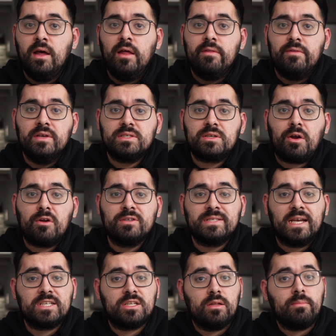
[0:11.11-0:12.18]
This card is
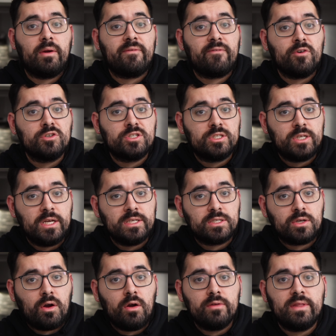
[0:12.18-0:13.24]
actually my first Chase
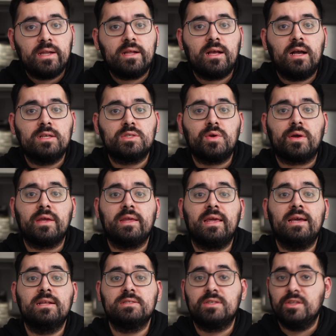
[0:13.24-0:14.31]
card that I got so I can
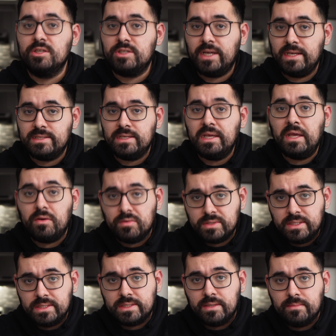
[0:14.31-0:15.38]
get into the Chase
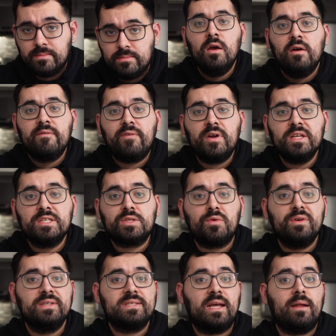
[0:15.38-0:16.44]
ecosystem. Funny
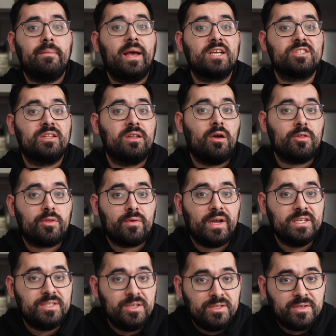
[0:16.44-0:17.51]
story is that I'm actually an
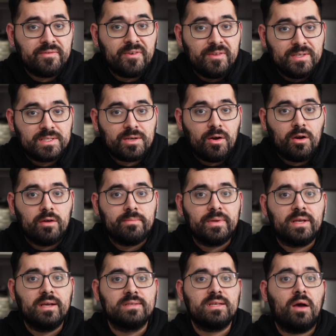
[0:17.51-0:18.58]
authorized user for this card
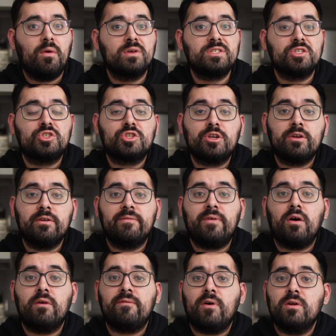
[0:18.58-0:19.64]
because I wasn't sure if
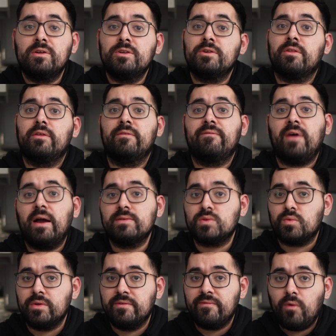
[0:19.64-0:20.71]
I'll fall under the
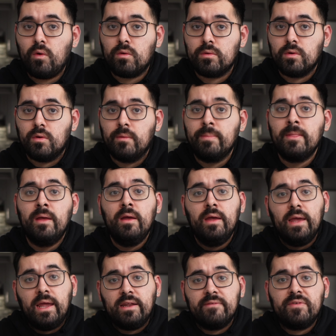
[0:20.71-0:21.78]
524 rule.
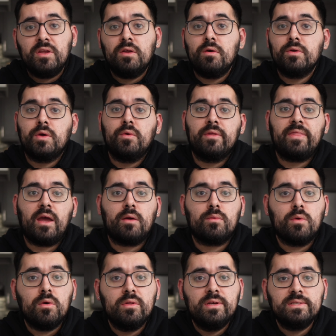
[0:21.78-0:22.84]
And if you don't know what that
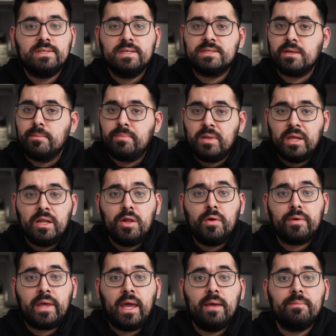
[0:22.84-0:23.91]
rule is, it's completely
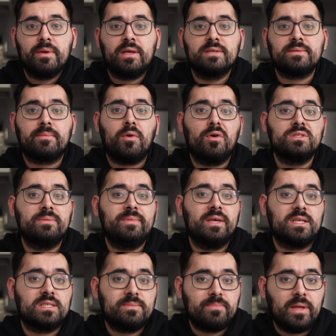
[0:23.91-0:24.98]
okay because I'm going to be
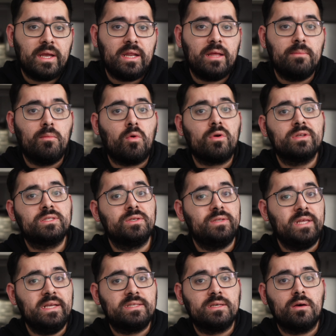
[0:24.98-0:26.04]
explaining more into
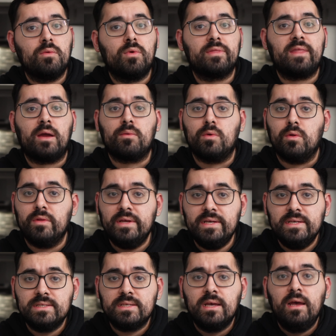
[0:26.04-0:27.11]
detail what that rule
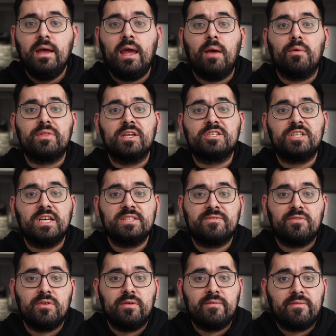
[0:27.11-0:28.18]
is and what the Chase
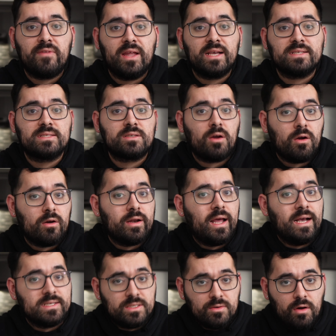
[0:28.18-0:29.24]
Freedom Flex card
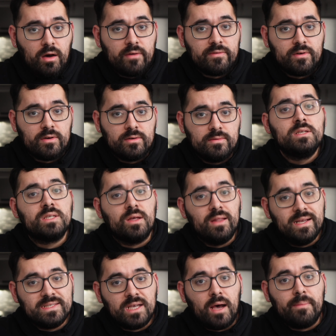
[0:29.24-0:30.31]
has to offer. So
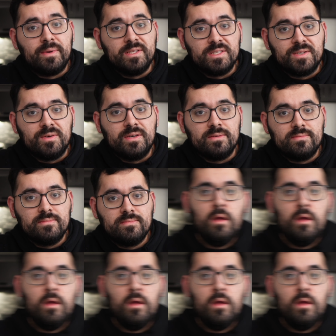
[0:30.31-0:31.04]
let's hop into it.